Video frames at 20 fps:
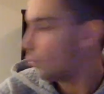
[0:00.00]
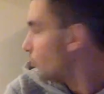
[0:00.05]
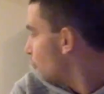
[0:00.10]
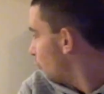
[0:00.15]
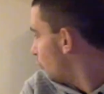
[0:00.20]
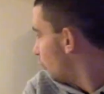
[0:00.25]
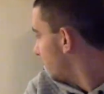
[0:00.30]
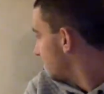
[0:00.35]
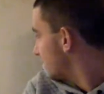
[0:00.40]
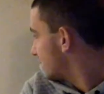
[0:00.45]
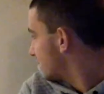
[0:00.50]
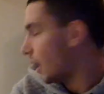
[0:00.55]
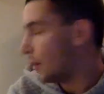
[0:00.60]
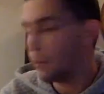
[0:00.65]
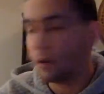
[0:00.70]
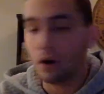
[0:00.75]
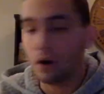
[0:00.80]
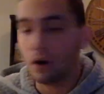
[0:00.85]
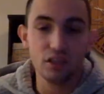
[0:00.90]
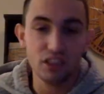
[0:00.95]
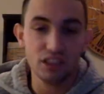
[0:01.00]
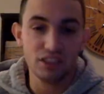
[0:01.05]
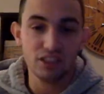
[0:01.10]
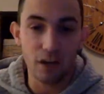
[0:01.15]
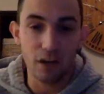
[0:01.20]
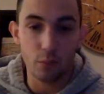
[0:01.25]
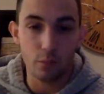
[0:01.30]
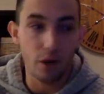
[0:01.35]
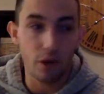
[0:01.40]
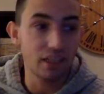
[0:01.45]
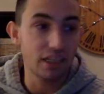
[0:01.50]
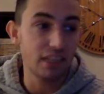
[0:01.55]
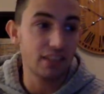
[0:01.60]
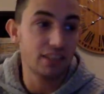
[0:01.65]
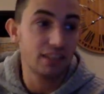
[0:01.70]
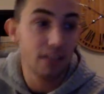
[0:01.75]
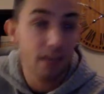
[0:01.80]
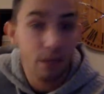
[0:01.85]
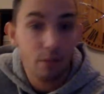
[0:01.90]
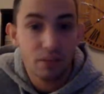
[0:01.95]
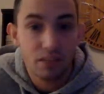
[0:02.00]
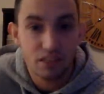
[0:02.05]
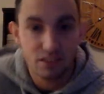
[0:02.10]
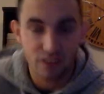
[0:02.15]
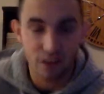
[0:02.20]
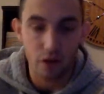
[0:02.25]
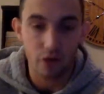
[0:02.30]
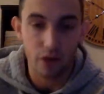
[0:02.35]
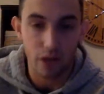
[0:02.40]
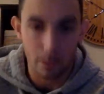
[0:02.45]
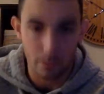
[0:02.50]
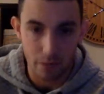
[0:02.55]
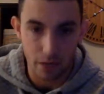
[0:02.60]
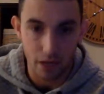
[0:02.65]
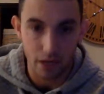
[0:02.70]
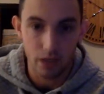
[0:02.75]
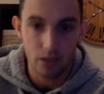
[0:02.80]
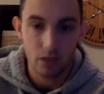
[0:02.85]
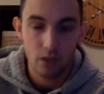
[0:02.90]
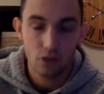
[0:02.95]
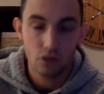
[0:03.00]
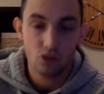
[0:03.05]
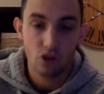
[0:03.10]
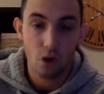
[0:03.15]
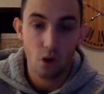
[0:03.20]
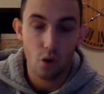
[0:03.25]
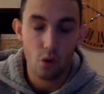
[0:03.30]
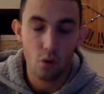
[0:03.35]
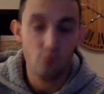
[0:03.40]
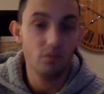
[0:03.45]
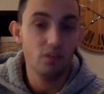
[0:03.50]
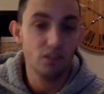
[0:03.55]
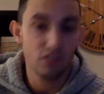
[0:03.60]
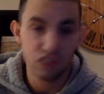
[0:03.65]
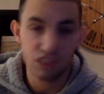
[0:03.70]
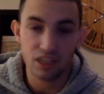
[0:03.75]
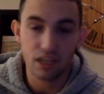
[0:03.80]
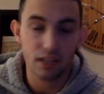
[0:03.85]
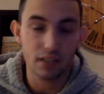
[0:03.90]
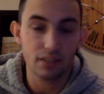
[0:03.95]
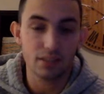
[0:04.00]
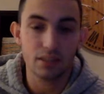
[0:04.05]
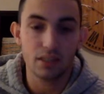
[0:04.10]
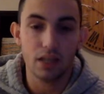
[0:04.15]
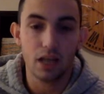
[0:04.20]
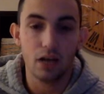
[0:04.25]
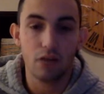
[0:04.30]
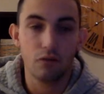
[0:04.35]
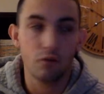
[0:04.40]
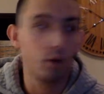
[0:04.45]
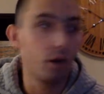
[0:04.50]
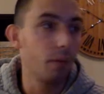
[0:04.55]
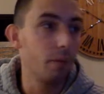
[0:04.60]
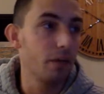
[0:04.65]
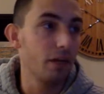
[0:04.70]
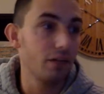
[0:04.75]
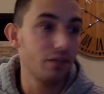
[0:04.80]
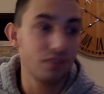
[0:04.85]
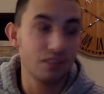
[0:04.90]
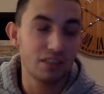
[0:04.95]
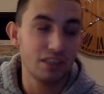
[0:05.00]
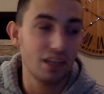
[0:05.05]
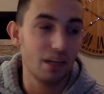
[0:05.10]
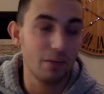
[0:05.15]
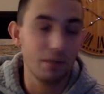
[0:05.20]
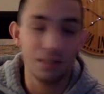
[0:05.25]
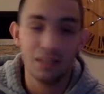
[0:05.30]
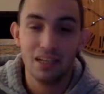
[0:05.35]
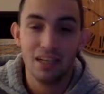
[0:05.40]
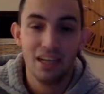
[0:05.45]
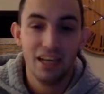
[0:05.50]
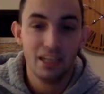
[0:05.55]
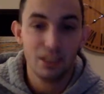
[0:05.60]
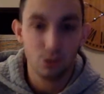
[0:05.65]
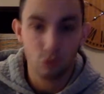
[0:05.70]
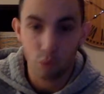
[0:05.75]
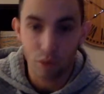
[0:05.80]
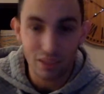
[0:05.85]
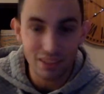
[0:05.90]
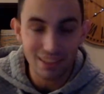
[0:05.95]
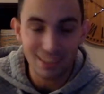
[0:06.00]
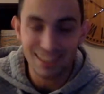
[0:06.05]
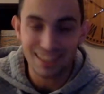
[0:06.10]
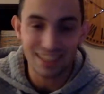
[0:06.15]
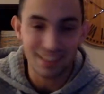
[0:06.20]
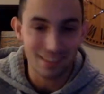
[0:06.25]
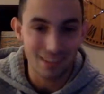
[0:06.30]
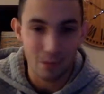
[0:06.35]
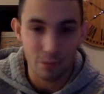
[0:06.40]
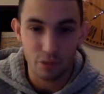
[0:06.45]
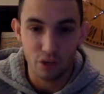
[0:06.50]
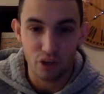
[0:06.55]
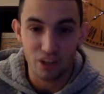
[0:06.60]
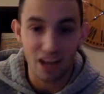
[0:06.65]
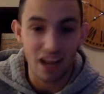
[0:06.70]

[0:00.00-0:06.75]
will be Tom Rinaldi's final broadcast. Today was his final game day, so it looks like this is the end for him. And if it's crazy to think that Tom Rinaldi.